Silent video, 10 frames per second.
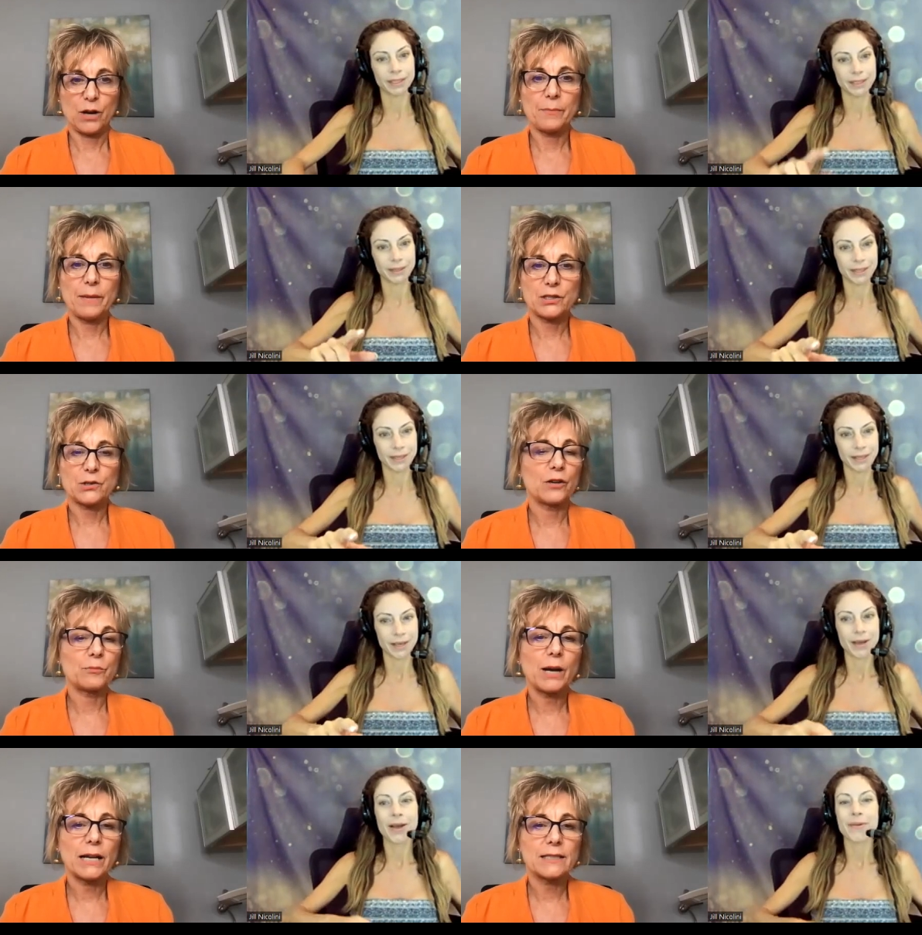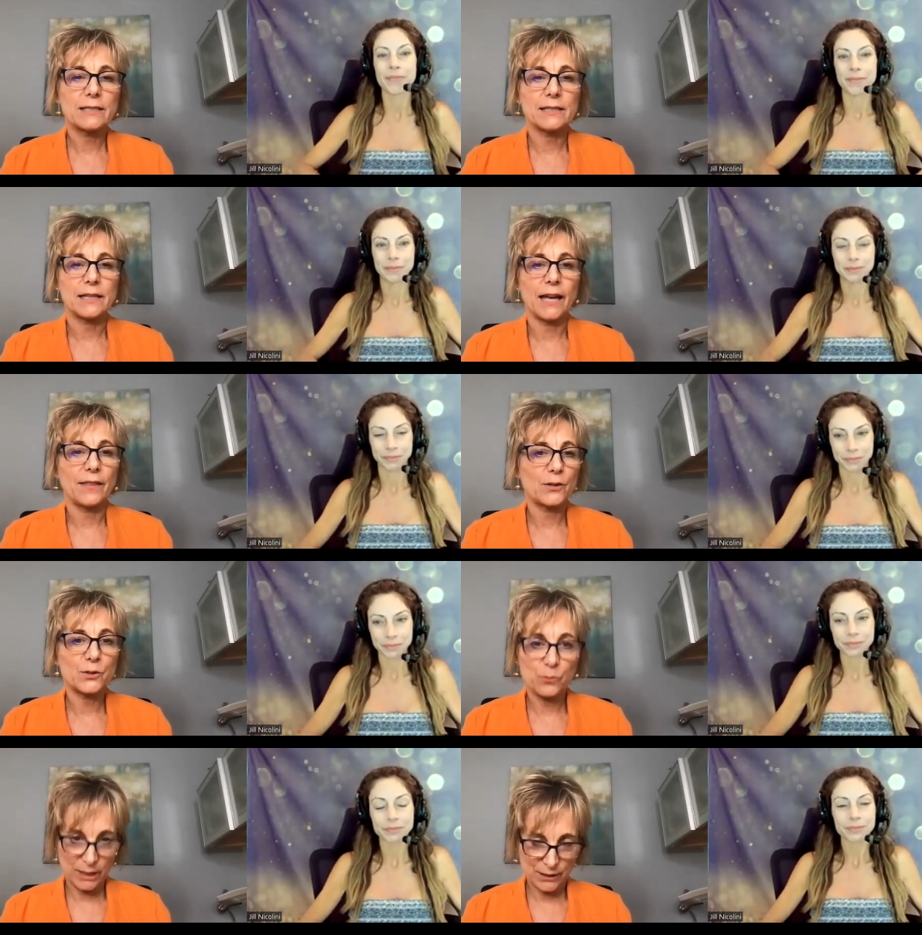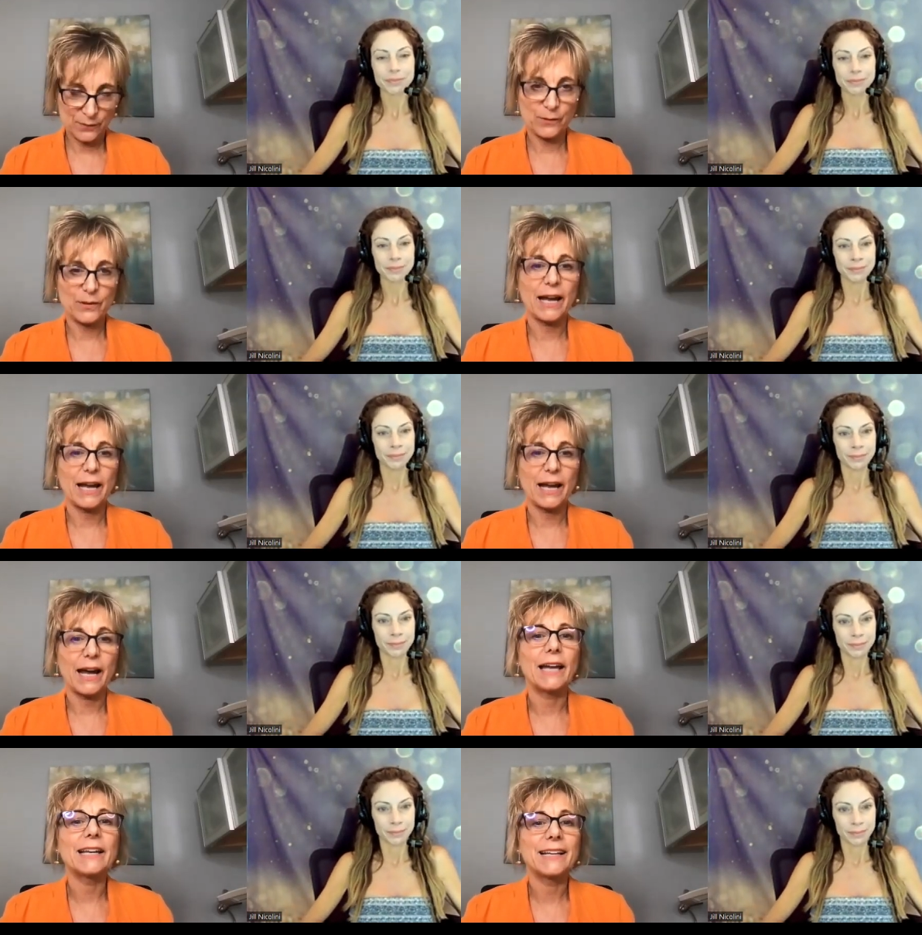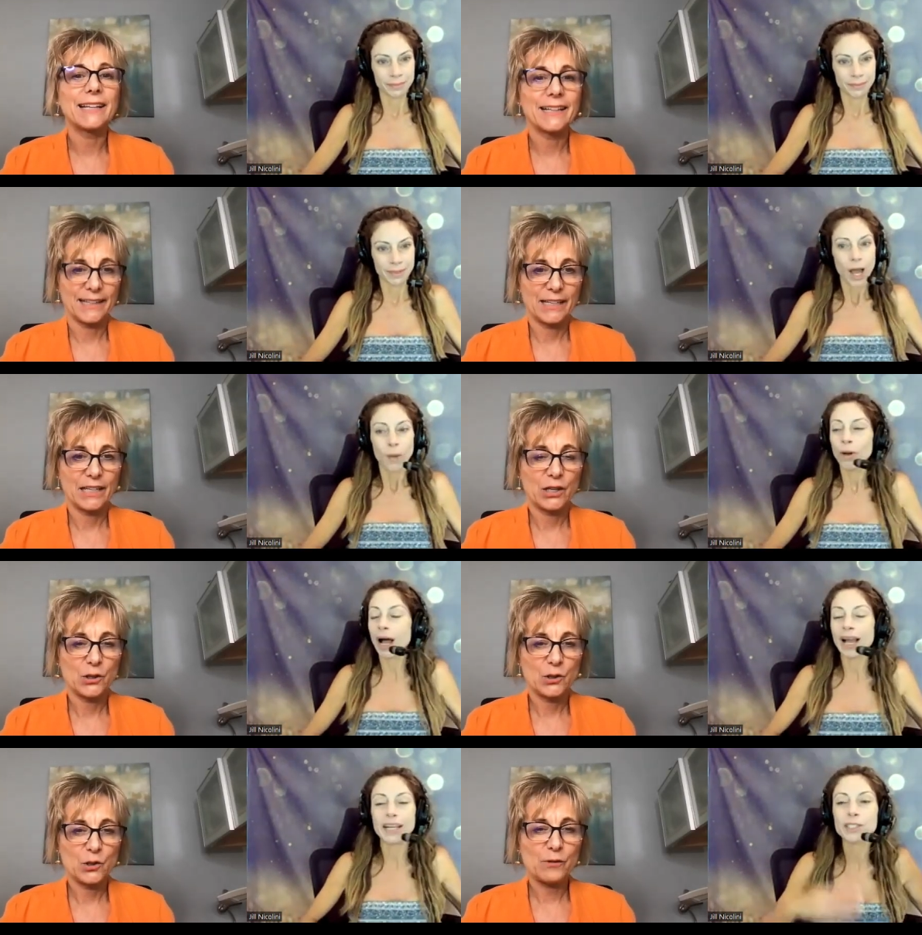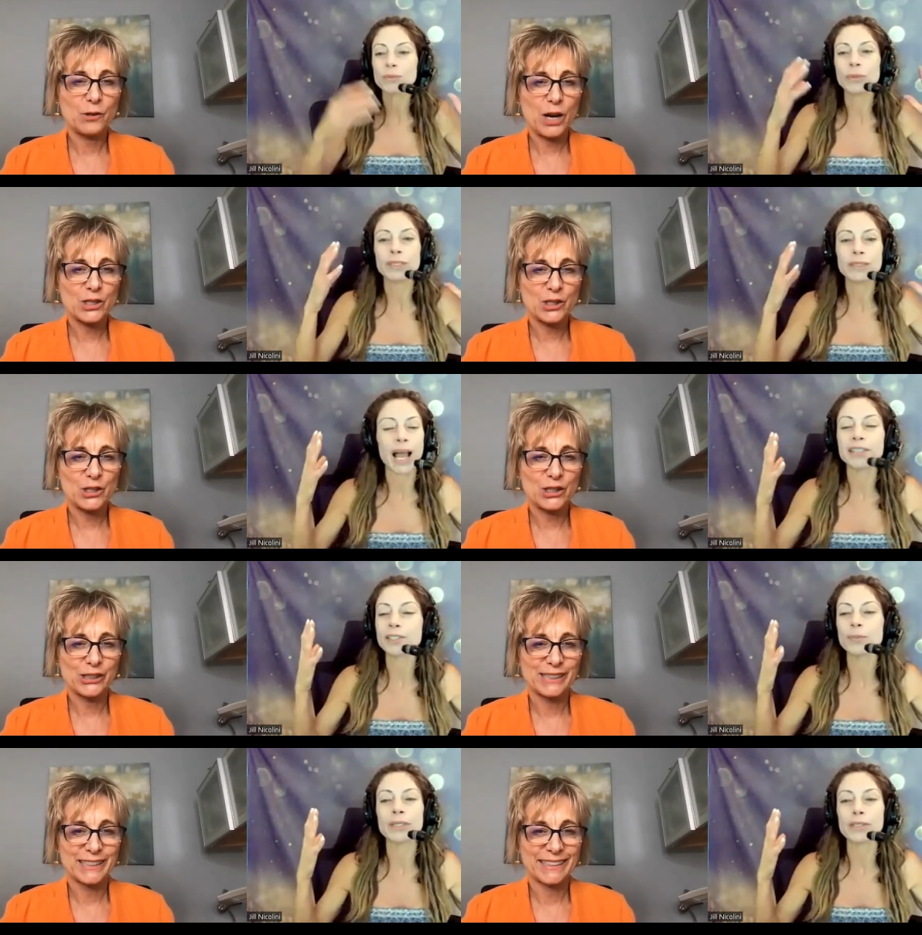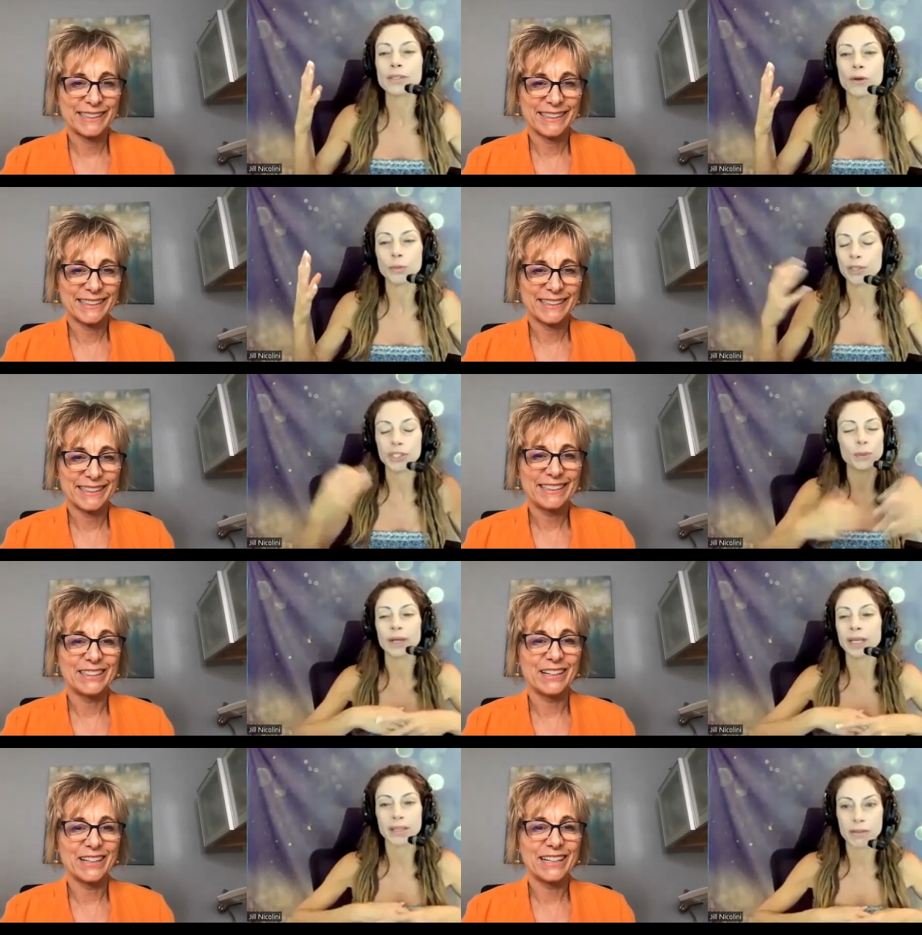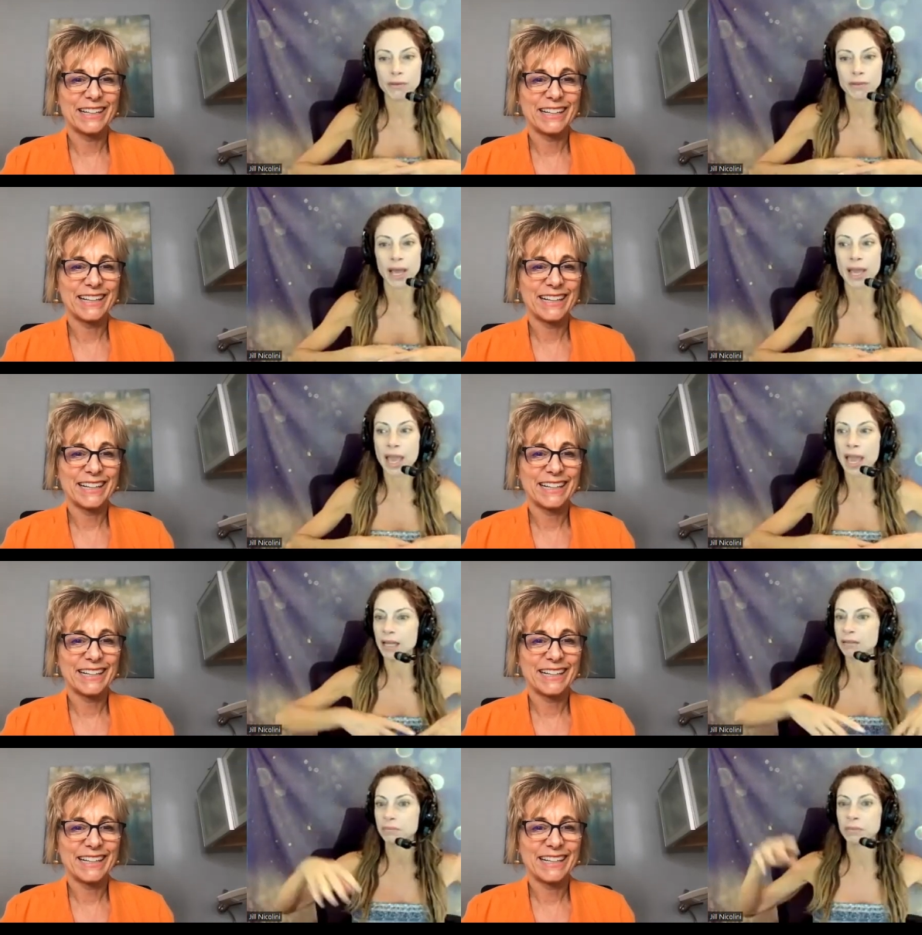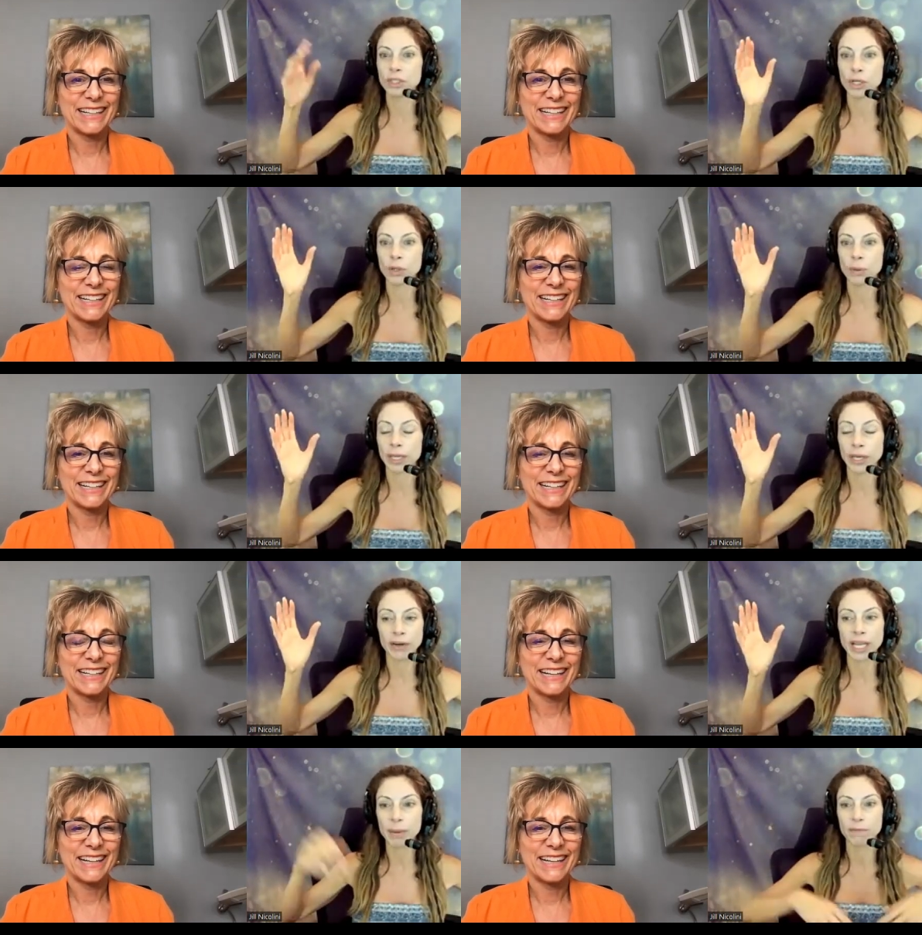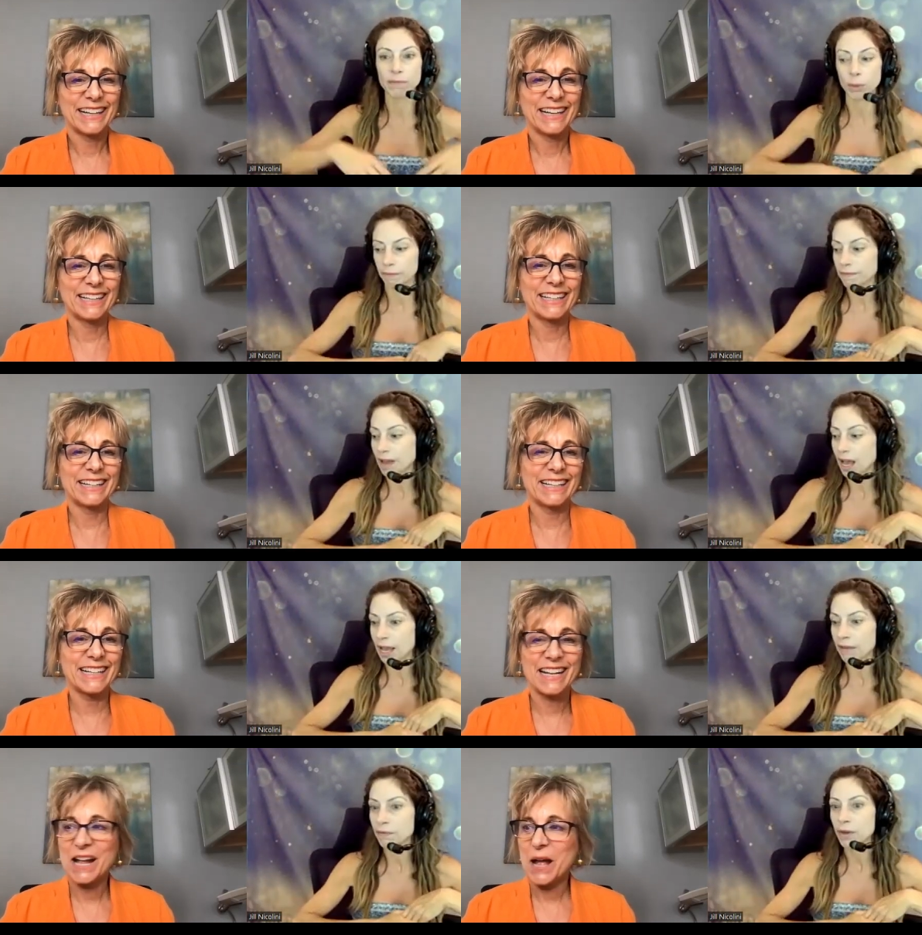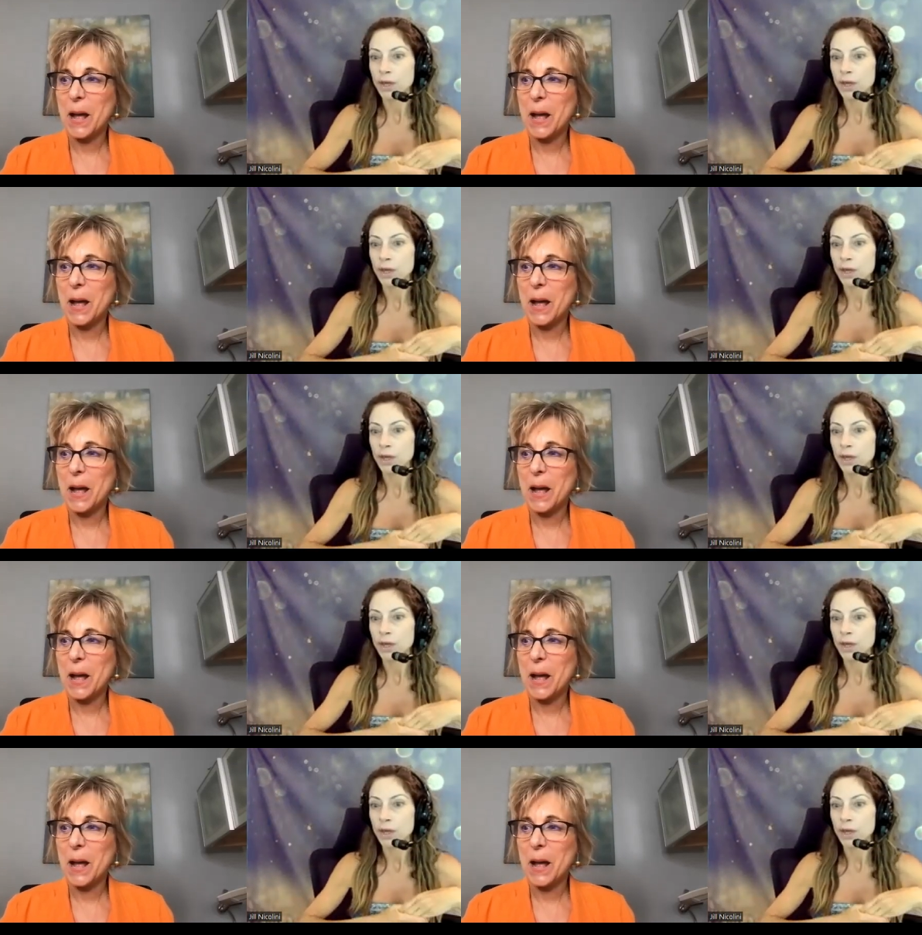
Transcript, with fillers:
Speaker 1: trimester of pregnancy. And there's a reason for that.
Speaker 2: Well, I just question, went Jen? I just went to the OBGYN the other day and you know, here I am at 45,